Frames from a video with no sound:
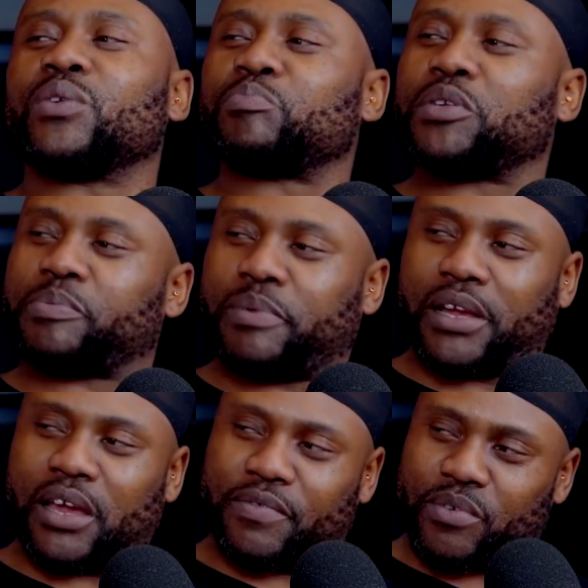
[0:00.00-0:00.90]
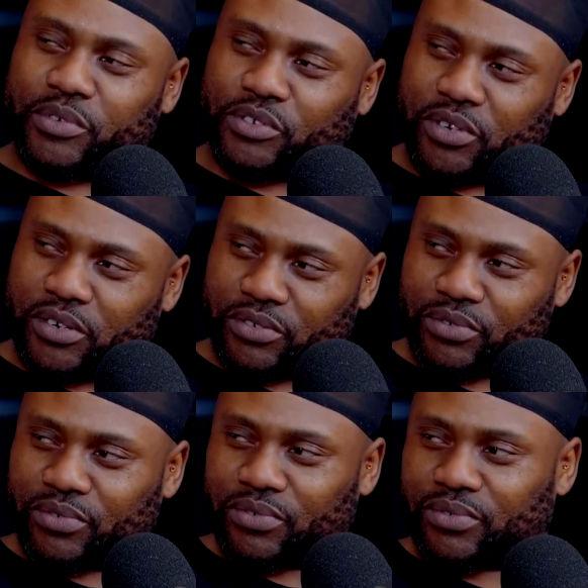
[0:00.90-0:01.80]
what Pitch Black Afro was trying to do.